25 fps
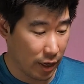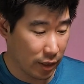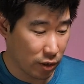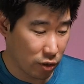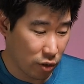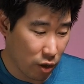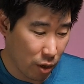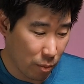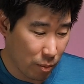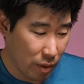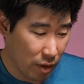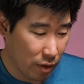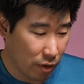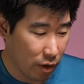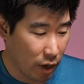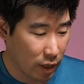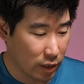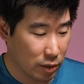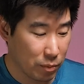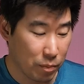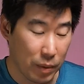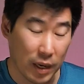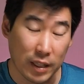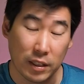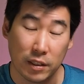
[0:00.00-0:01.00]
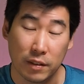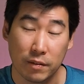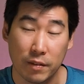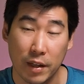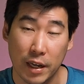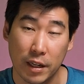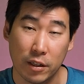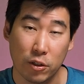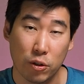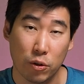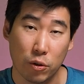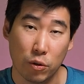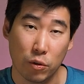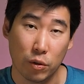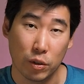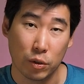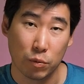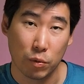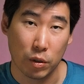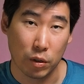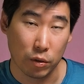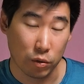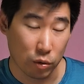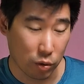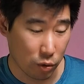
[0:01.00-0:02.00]
and it's got a bit of nice spacing there too
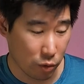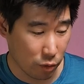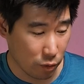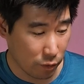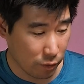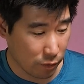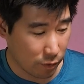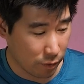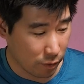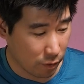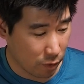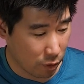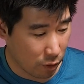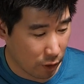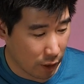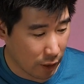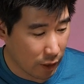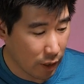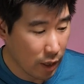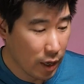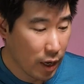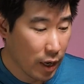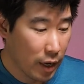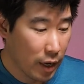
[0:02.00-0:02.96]
as well too for it.